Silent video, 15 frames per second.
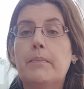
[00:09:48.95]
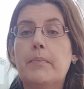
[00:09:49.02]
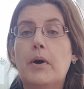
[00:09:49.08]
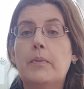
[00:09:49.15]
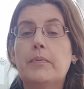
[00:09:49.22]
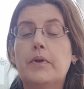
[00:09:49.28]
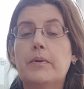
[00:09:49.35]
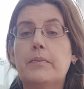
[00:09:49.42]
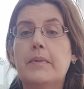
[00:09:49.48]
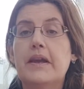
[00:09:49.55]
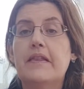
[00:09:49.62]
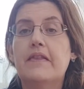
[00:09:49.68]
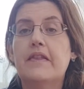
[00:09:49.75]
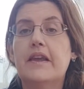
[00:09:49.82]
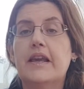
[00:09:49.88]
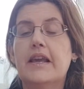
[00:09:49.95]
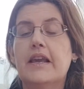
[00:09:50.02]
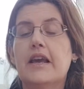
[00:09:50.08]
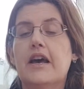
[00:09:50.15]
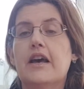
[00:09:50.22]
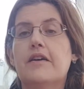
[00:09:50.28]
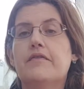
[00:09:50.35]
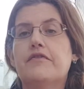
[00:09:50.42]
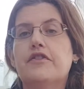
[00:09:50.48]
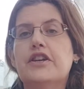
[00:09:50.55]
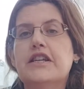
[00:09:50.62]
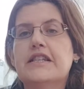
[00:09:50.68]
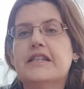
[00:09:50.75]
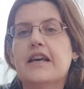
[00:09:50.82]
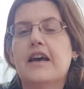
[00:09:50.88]
pop them in the uh,
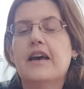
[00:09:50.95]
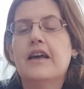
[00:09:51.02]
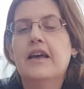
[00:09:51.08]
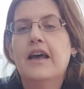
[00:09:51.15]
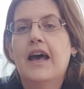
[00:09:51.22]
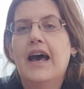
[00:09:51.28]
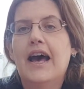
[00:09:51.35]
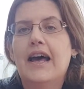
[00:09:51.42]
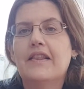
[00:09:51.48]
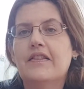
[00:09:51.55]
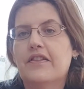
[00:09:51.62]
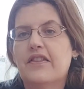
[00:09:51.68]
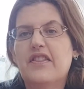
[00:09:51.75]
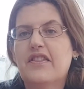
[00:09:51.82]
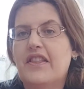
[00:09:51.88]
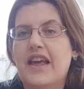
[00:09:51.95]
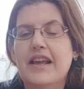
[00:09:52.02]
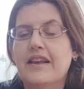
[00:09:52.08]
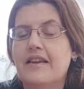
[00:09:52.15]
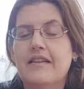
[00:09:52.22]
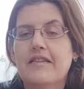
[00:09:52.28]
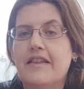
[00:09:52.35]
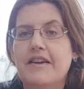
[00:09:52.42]
freezer and they,